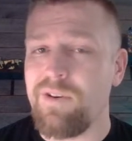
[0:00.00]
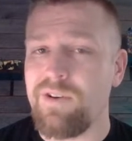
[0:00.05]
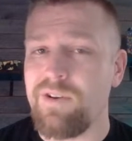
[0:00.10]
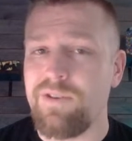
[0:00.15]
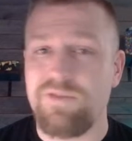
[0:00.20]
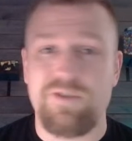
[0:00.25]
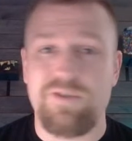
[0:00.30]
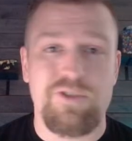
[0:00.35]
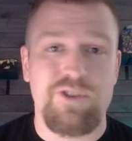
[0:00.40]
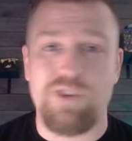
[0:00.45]

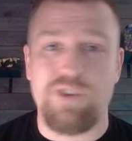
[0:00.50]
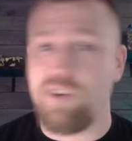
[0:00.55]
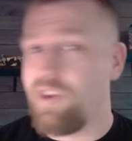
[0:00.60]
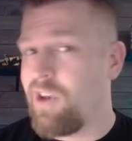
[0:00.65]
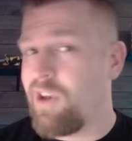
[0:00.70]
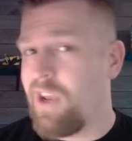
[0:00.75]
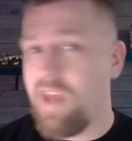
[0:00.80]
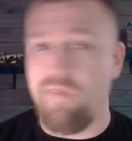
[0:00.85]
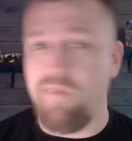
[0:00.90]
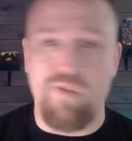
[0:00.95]
should
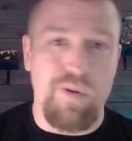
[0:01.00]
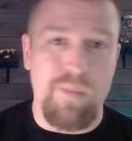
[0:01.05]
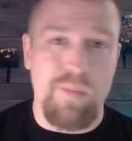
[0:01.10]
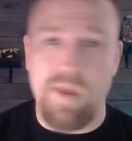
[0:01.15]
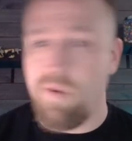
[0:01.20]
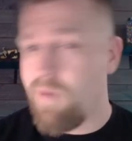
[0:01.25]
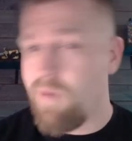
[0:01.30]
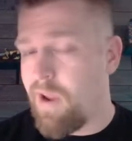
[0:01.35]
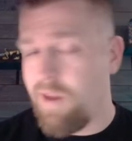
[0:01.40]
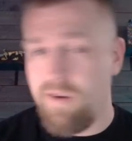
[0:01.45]
never be
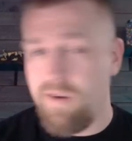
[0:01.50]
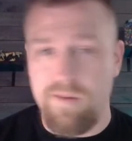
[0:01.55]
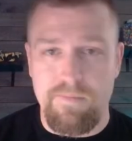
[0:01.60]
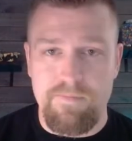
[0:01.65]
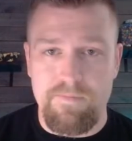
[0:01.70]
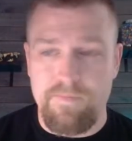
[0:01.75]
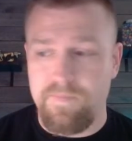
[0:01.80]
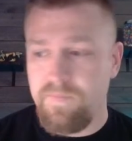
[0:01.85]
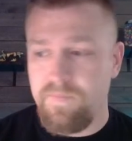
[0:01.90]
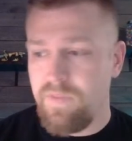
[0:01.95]
random.
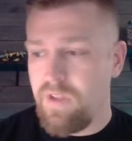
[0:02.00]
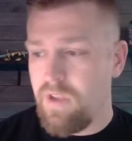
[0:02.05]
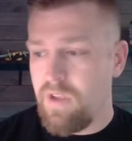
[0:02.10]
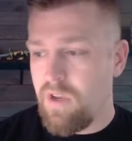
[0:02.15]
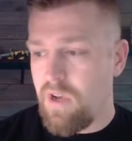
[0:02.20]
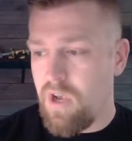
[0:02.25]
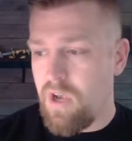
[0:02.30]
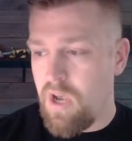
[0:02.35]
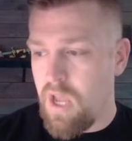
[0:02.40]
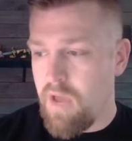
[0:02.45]

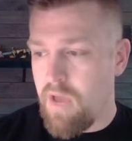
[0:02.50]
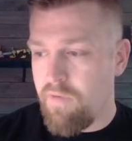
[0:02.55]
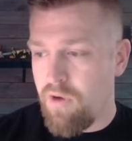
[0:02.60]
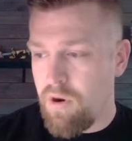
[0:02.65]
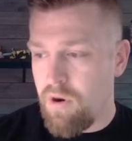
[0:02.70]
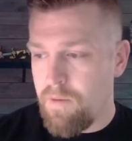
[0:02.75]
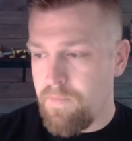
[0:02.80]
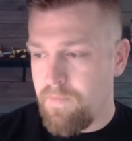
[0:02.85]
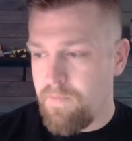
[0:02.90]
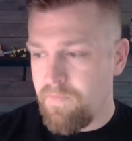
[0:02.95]
Never
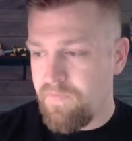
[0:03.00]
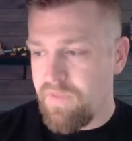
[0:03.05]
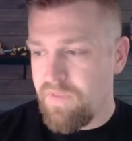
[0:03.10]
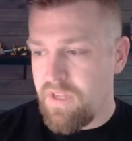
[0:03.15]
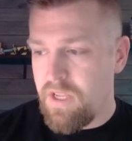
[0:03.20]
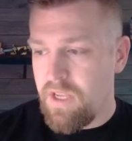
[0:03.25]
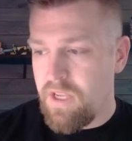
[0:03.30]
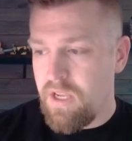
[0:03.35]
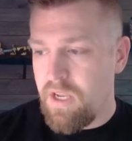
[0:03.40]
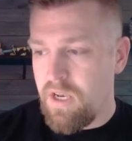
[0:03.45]

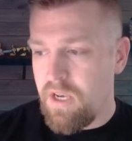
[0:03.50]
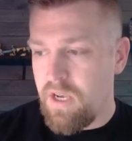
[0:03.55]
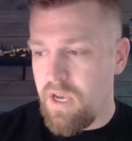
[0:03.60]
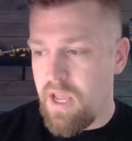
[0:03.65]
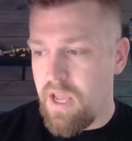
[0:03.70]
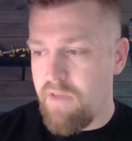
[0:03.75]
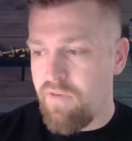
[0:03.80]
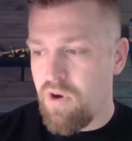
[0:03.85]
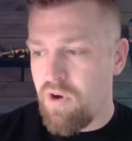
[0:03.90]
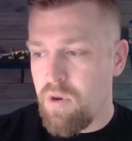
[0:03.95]

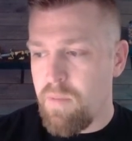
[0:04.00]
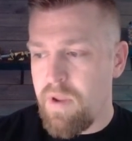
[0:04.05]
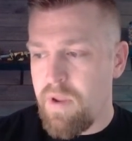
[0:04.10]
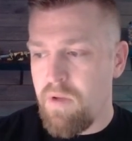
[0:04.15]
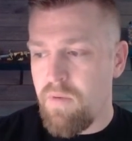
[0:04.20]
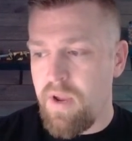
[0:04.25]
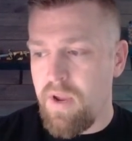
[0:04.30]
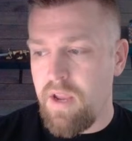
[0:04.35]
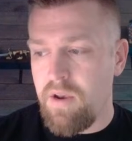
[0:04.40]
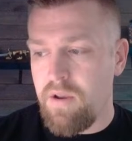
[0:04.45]
be
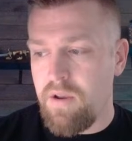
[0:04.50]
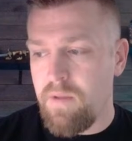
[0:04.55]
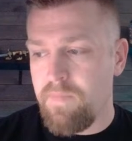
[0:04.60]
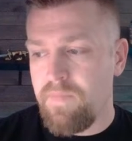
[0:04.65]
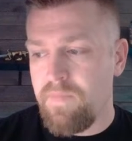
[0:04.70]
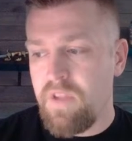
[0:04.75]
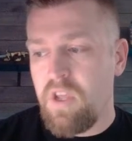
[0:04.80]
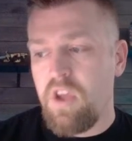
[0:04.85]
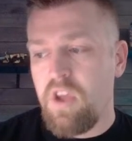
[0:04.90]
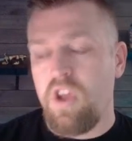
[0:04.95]
random.
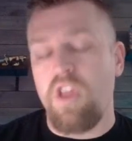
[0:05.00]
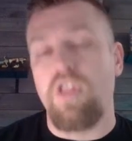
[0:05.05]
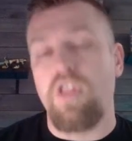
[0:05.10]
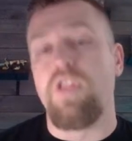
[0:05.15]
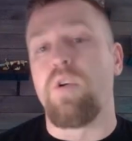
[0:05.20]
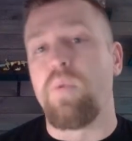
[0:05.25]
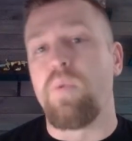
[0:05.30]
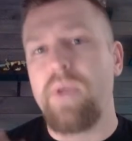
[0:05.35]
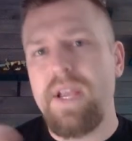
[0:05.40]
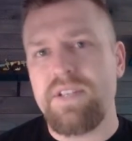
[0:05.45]
The
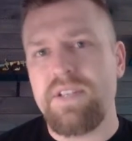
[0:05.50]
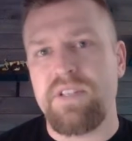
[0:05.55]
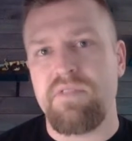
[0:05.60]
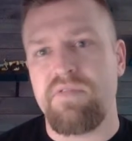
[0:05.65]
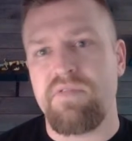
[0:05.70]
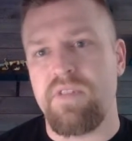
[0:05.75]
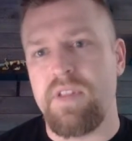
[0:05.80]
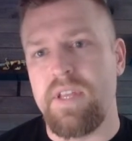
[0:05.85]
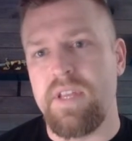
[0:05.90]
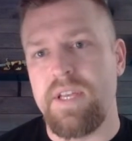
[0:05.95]
reason
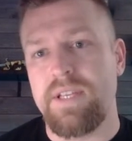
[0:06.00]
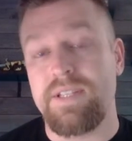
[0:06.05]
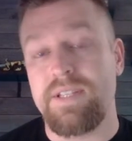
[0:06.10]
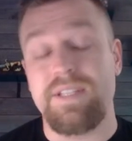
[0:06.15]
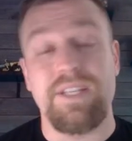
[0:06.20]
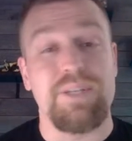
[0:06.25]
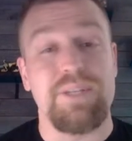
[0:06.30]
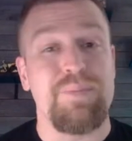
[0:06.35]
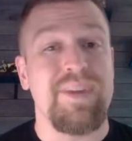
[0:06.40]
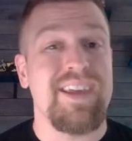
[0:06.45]
for this
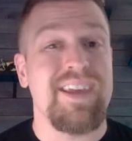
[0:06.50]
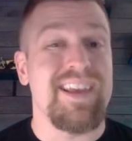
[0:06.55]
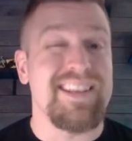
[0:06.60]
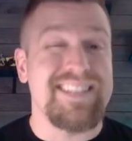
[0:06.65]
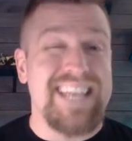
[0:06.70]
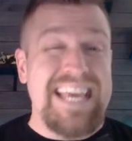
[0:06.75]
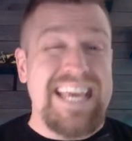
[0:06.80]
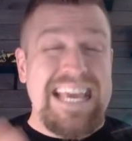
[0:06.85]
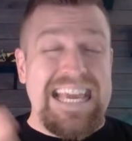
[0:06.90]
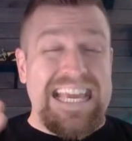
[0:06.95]
is because
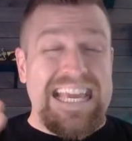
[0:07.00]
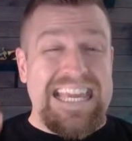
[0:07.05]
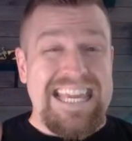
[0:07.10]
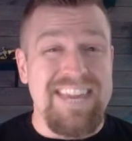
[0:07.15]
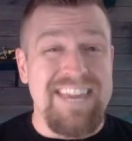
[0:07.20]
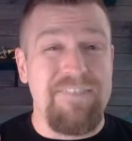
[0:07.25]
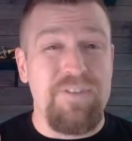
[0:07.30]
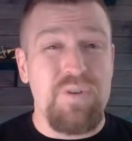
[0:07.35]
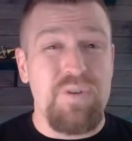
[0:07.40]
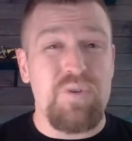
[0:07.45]

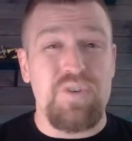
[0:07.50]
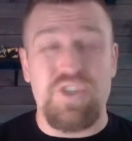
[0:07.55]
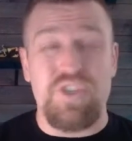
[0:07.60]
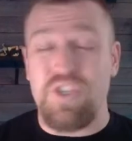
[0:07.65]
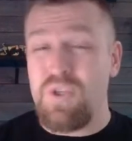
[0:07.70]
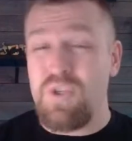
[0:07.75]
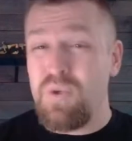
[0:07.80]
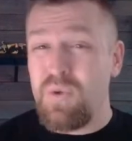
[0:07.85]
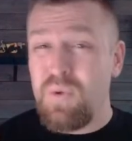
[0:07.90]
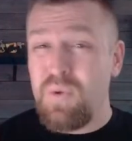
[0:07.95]
if you
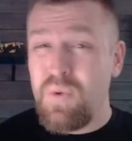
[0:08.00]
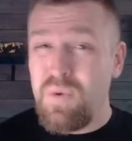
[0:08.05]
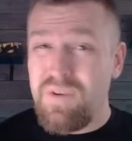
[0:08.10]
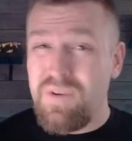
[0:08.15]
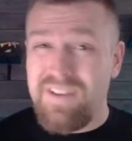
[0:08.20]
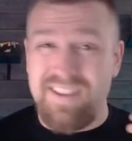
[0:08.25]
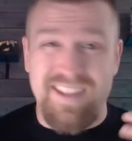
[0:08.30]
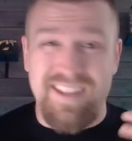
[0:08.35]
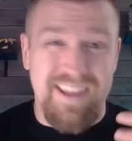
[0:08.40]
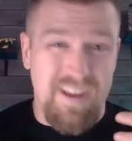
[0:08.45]
do
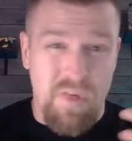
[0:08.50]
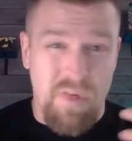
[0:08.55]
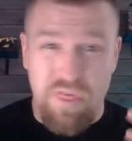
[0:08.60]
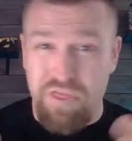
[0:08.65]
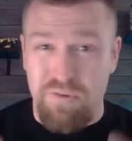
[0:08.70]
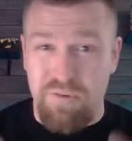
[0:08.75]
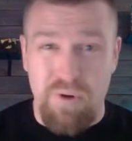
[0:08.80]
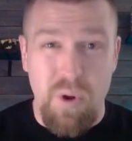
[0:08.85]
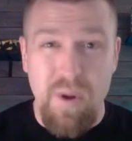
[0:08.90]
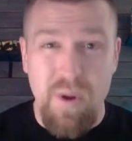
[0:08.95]

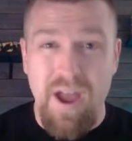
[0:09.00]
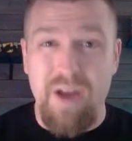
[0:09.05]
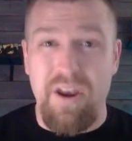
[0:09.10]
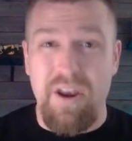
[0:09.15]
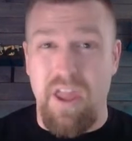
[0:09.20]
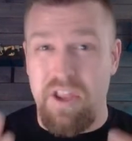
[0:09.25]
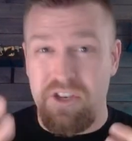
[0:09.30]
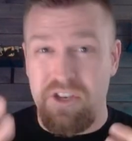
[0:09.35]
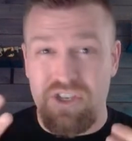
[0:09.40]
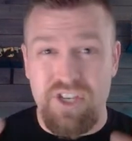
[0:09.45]
throw out
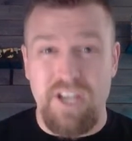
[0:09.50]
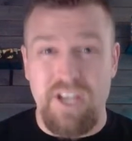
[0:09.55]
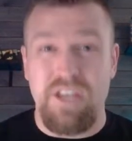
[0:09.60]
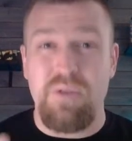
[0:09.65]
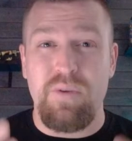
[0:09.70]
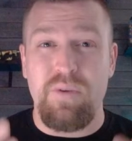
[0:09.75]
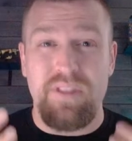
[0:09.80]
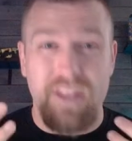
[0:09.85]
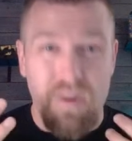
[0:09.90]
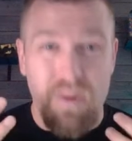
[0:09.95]
a
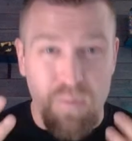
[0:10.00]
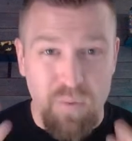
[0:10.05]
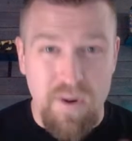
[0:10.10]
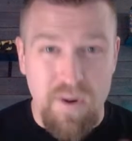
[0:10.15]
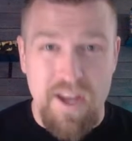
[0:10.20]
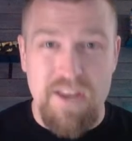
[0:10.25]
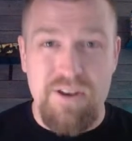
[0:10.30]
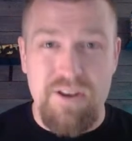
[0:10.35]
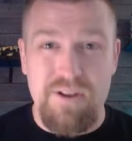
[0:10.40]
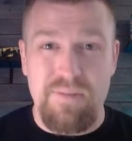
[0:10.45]
genuinely
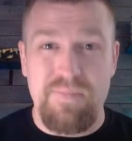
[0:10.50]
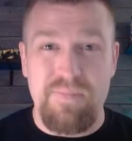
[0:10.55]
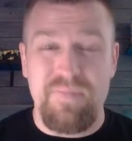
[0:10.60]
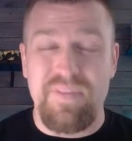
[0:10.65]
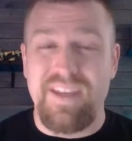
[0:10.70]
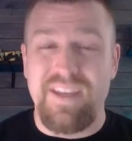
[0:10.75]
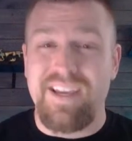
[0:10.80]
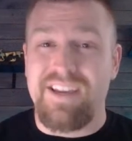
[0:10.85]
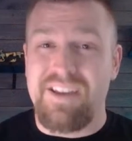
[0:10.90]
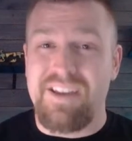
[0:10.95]
random
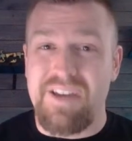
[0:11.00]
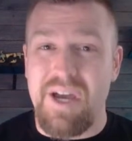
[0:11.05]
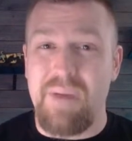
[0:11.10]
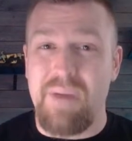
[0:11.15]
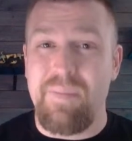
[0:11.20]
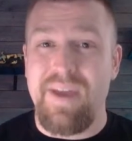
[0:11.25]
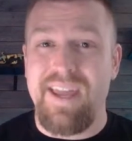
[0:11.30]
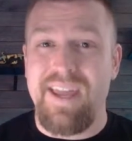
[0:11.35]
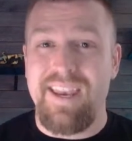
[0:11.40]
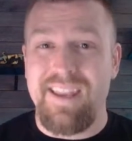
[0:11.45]

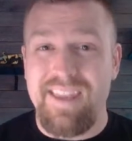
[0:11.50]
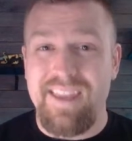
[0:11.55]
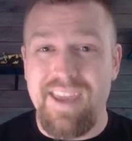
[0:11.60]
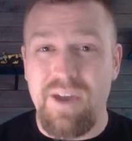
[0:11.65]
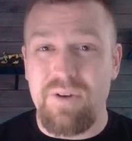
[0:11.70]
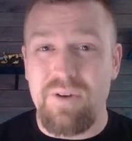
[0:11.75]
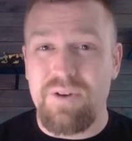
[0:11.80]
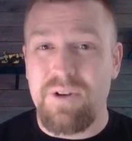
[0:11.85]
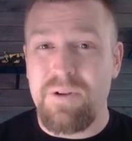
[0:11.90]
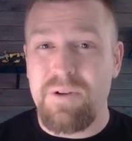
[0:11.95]
combat
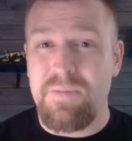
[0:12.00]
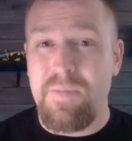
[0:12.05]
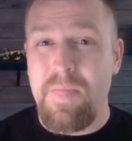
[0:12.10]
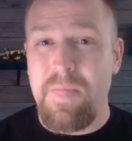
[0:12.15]
encounter,